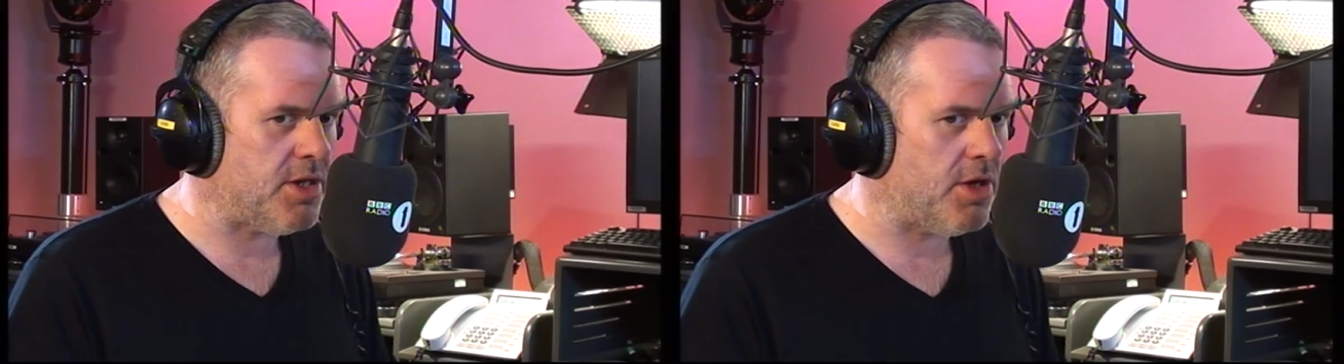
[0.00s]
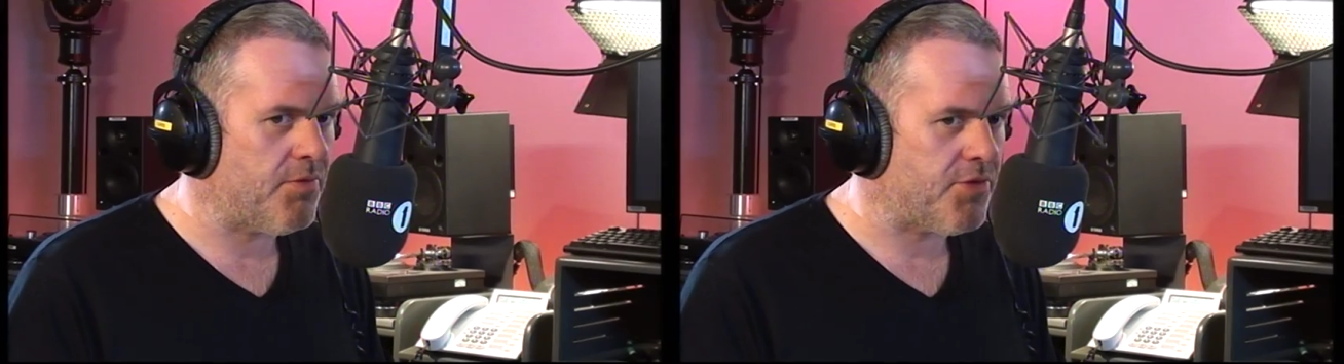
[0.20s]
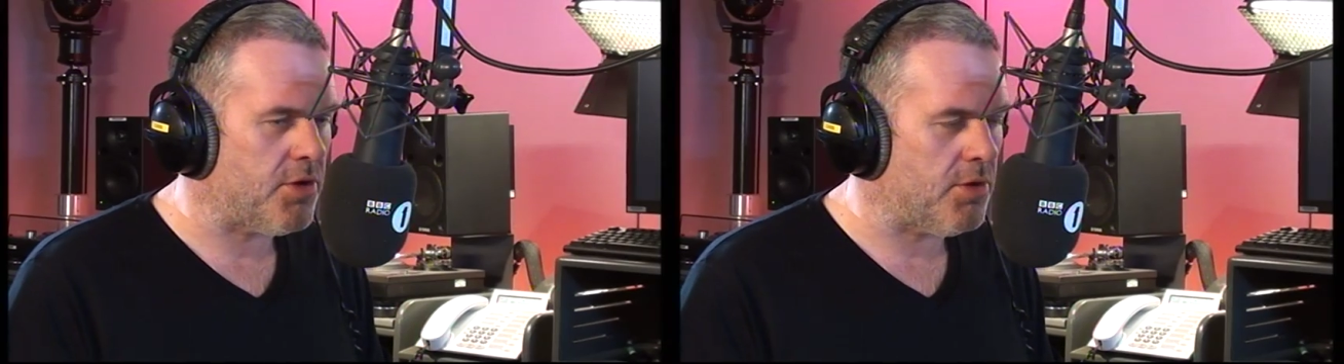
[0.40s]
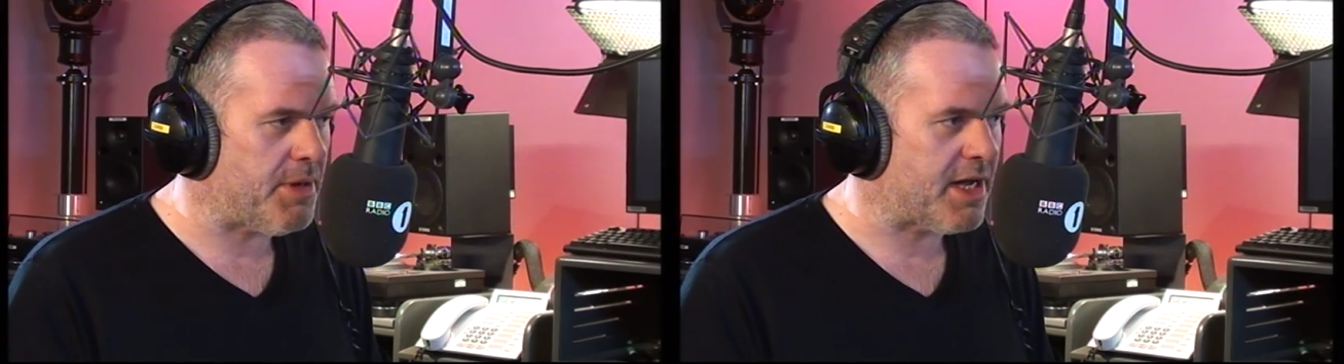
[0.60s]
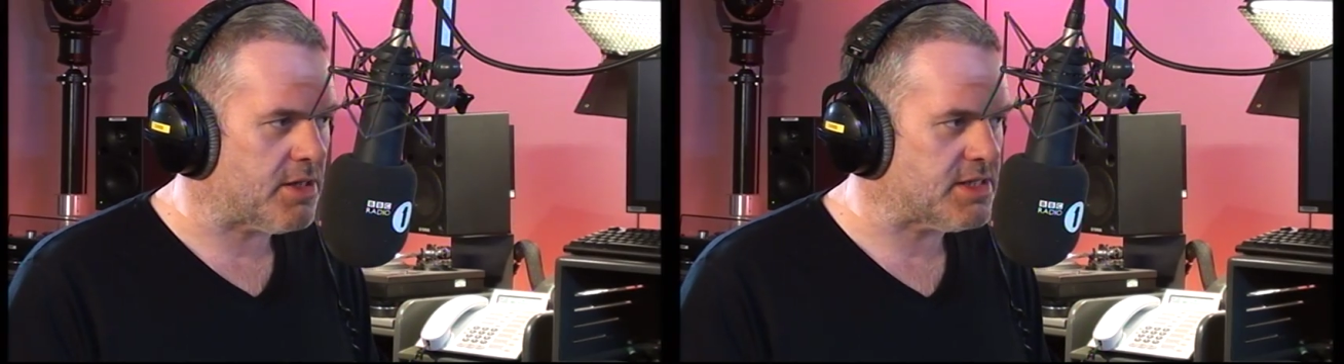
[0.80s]
you often look
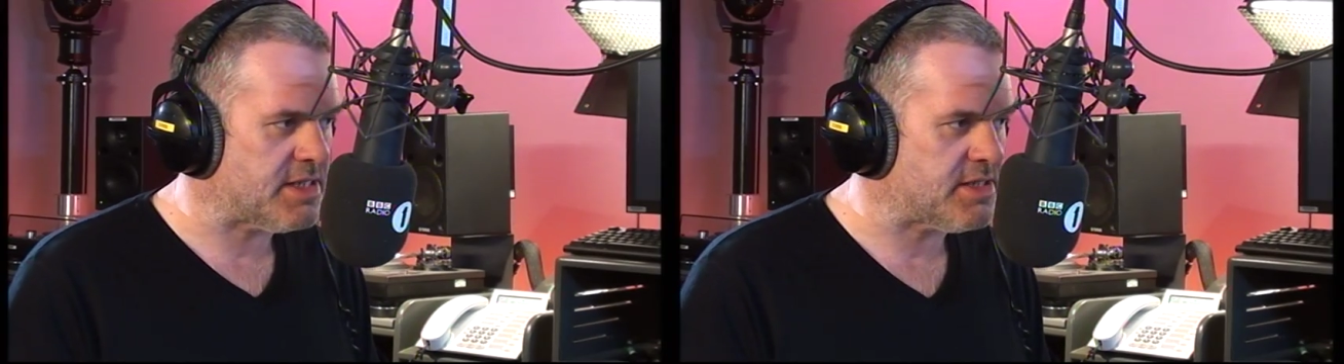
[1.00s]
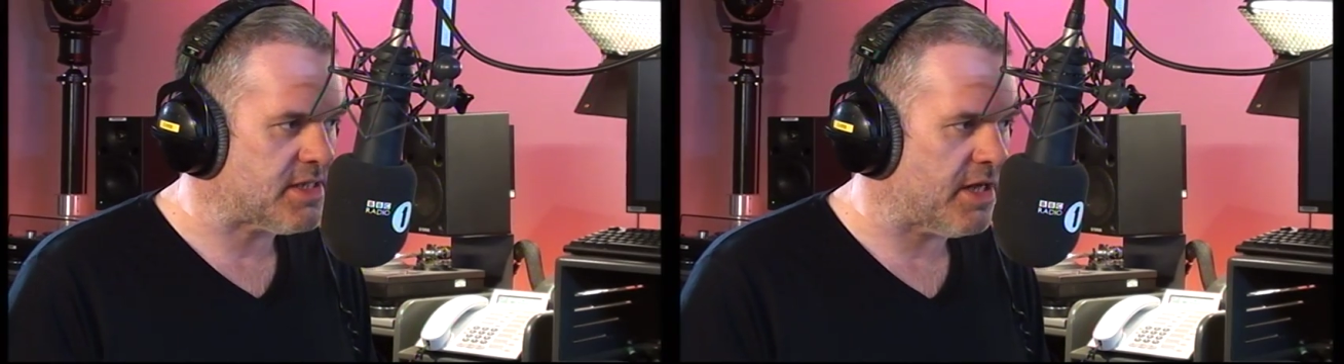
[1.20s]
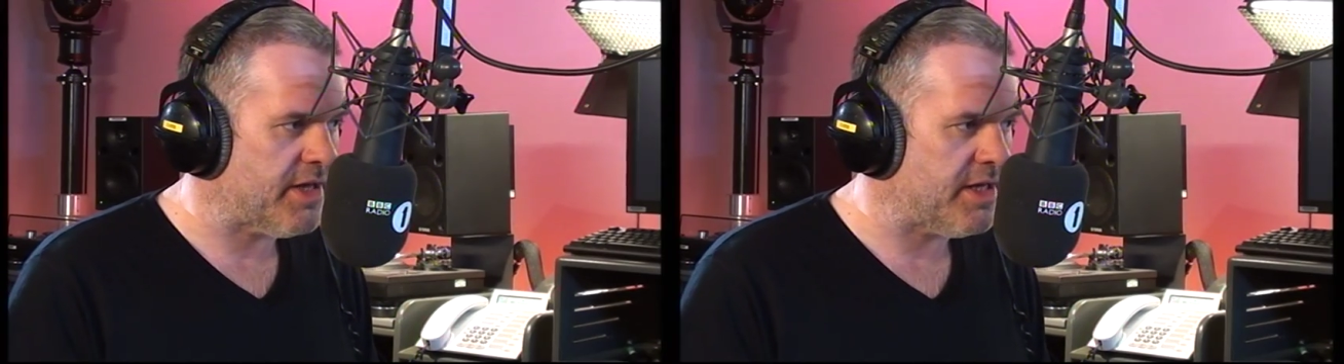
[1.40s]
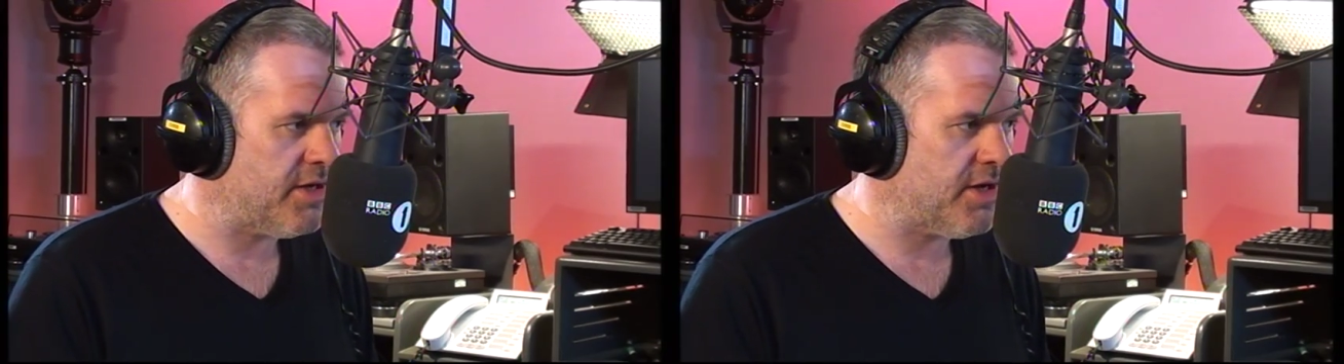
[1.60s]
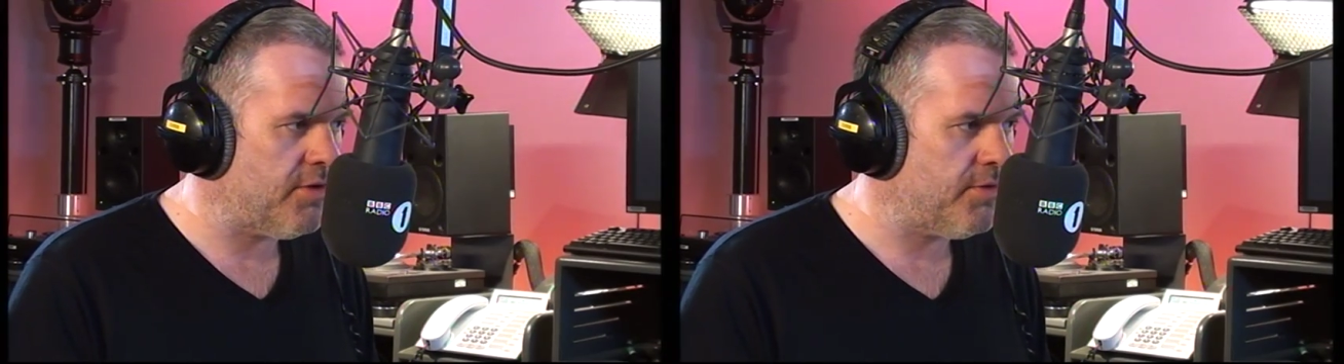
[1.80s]
back at decisions like that, you
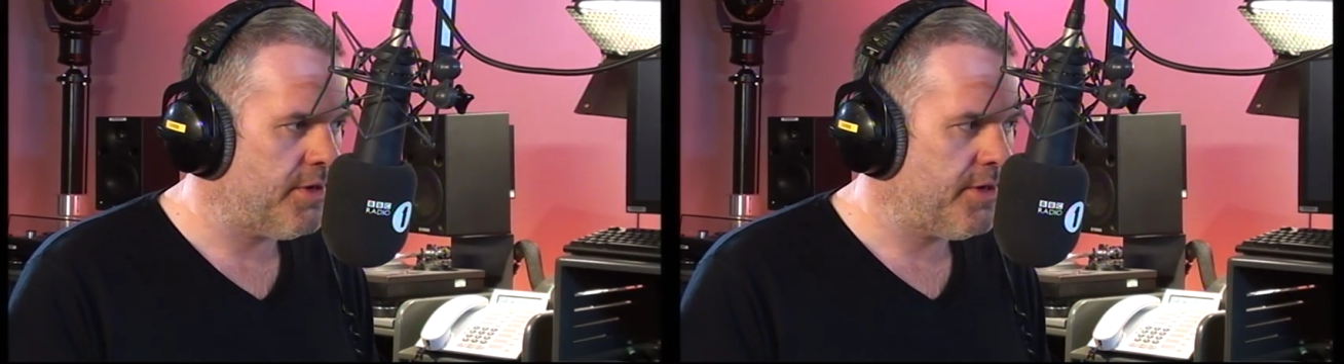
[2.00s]
go,